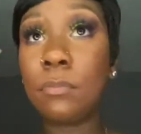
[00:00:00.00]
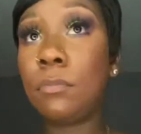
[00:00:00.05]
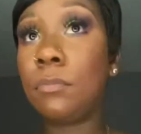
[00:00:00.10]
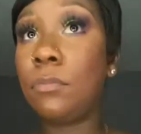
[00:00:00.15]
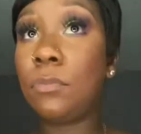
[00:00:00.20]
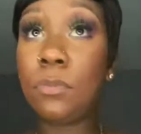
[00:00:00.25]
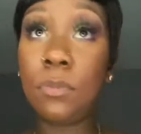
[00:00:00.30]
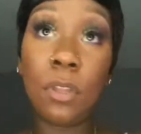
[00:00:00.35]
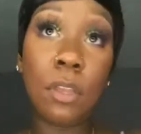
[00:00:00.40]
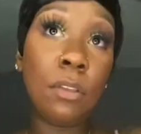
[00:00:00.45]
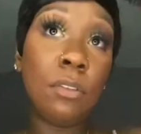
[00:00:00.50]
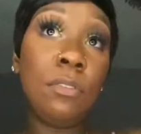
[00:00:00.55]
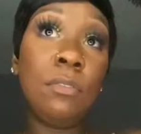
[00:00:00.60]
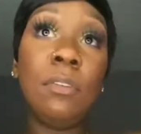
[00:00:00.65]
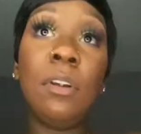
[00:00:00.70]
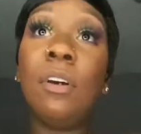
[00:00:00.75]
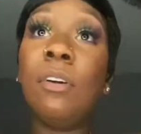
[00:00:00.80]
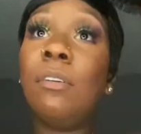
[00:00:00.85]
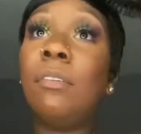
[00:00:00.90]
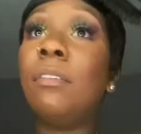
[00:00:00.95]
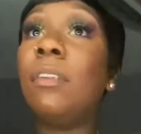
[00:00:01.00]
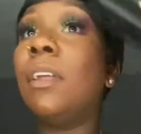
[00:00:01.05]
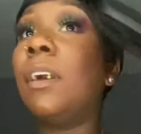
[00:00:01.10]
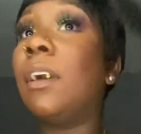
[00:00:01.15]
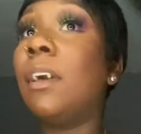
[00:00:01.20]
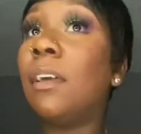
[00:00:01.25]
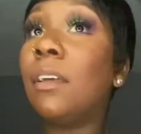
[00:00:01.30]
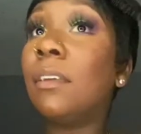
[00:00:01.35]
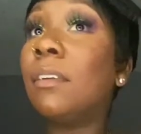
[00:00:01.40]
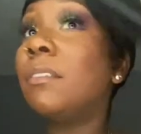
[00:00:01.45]
No, you a whole lot.
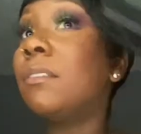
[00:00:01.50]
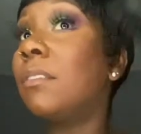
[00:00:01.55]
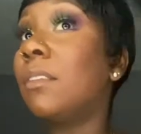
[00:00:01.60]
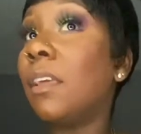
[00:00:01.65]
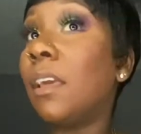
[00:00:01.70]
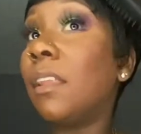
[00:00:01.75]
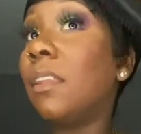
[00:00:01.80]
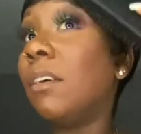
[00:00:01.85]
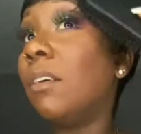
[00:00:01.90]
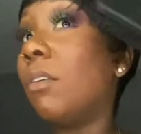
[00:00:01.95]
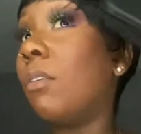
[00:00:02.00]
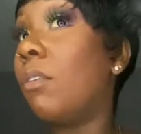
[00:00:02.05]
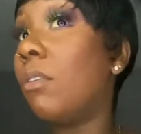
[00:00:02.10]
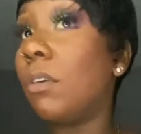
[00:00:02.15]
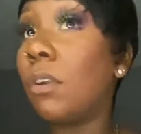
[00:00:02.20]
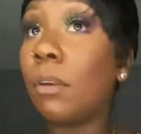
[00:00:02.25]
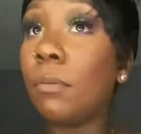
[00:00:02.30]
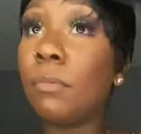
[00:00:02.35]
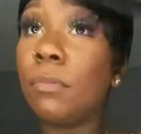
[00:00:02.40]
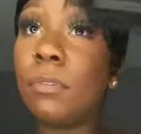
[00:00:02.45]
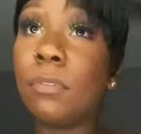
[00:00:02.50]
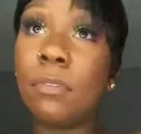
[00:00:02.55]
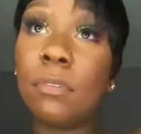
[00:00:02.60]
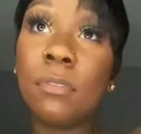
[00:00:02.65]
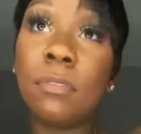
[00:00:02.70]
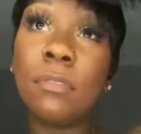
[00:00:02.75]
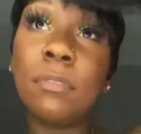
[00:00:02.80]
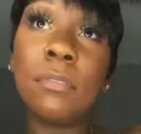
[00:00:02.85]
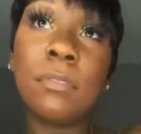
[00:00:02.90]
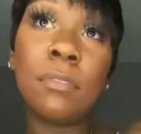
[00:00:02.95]
That look horrible.
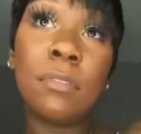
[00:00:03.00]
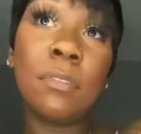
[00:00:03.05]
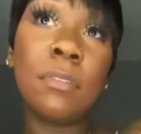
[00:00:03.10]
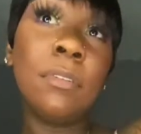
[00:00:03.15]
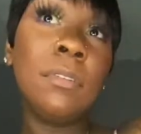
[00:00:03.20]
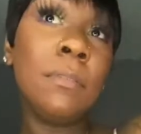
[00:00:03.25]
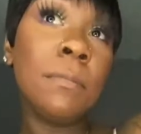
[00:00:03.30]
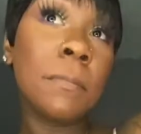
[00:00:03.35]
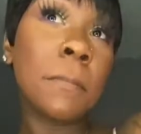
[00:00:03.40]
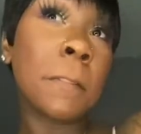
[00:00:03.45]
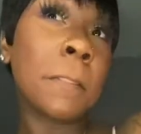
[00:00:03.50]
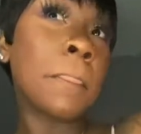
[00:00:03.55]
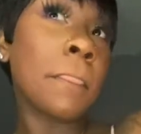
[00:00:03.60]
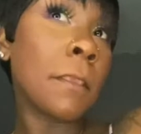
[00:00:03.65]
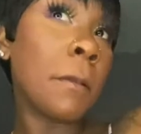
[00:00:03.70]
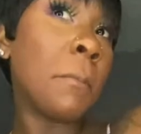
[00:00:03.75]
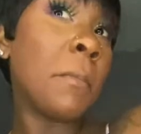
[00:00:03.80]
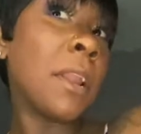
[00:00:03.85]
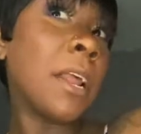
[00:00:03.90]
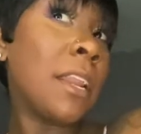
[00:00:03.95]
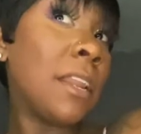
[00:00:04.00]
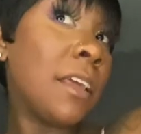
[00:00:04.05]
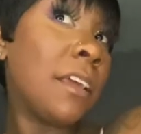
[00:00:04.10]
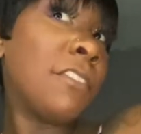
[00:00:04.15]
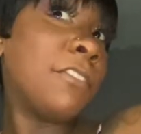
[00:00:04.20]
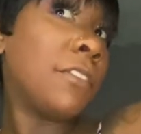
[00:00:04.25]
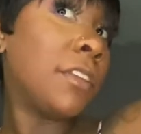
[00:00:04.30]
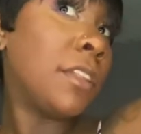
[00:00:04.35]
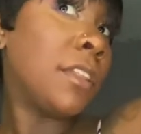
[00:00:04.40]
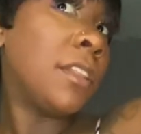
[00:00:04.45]
But I
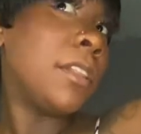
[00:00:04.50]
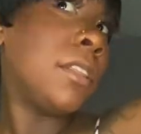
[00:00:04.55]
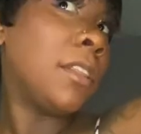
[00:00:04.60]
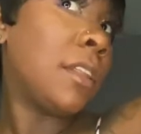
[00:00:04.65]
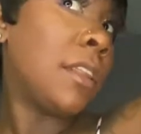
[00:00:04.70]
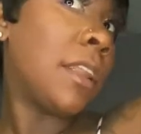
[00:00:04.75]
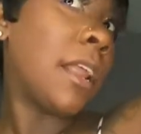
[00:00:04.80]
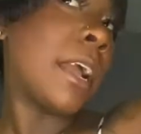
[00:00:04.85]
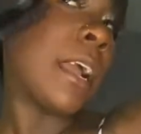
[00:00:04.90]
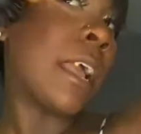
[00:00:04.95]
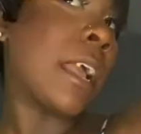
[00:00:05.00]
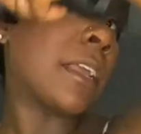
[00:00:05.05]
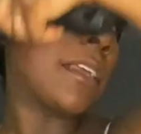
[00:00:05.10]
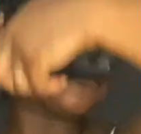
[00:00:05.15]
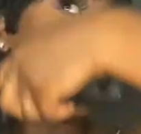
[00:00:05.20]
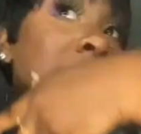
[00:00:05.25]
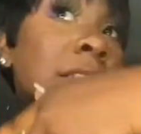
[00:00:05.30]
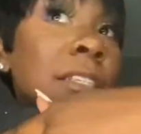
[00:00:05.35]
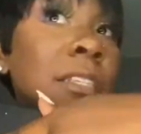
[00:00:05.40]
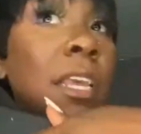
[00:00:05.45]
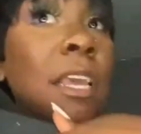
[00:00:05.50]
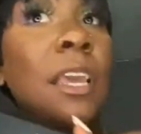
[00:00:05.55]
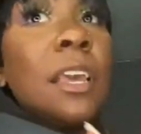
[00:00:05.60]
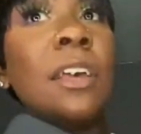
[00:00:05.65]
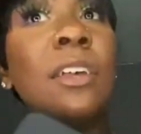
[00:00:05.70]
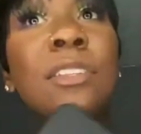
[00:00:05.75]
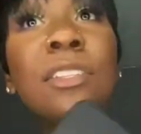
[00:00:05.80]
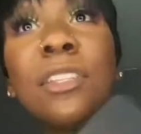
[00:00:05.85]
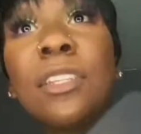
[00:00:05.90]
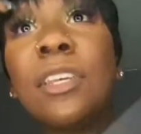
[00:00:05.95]
definitely look like I can sell
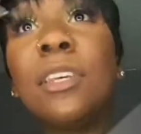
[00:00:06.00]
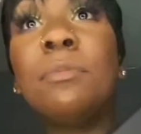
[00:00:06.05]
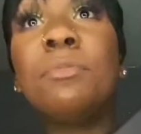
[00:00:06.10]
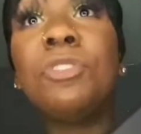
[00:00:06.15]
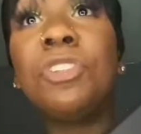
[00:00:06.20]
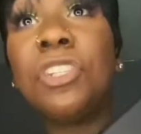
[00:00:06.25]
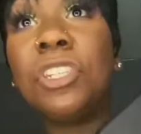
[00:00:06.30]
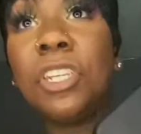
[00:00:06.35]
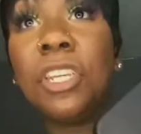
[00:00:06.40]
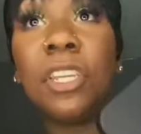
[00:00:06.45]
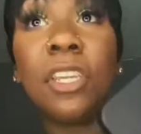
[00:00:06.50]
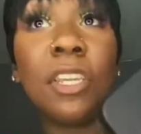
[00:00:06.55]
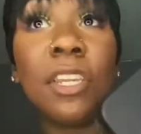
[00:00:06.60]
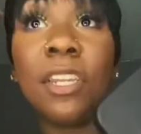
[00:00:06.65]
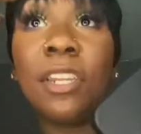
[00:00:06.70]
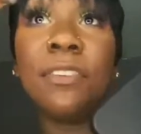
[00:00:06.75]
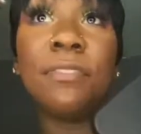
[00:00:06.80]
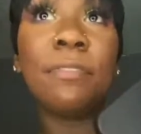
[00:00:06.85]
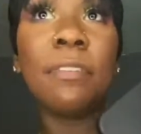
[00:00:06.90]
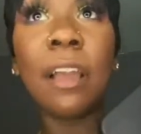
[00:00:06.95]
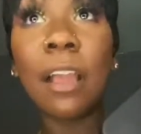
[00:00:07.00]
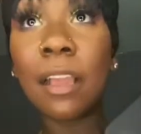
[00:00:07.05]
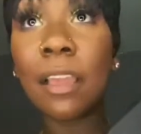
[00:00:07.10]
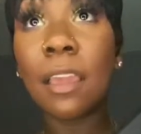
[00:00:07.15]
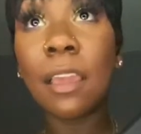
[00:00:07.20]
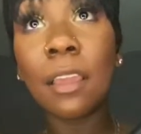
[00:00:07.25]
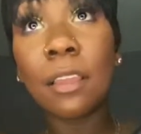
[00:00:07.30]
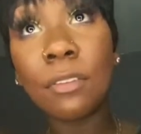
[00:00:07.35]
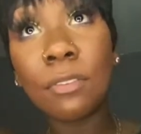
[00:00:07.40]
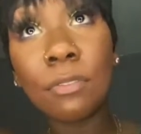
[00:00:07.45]
some chicken. I
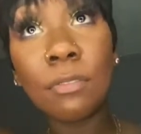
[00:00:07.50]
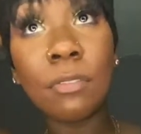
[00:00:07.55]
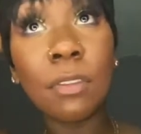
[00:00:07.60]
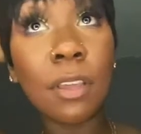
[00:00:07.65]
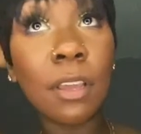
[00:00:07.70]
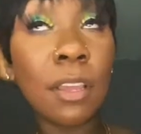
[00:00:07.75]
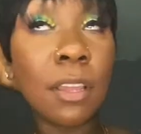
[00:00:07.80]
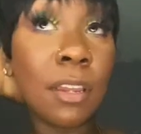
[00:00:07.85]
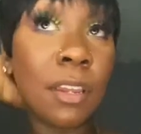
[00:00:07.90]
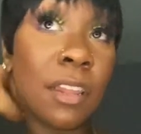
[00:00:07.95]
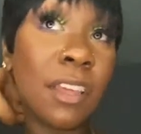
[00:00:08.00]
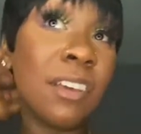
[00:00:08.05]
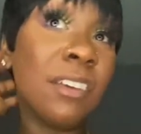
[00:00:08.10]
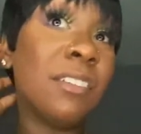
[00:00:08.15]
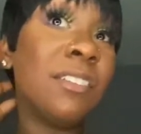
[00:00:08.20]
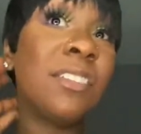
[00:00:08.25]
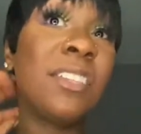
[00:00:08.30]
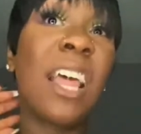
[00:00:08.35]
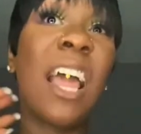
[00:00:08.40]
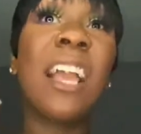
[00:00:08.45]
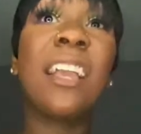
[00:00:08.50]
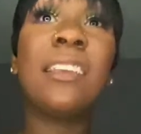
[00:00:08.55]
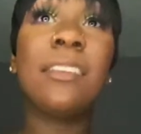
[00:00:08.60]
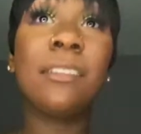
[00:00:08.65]
can't do nothing else. I can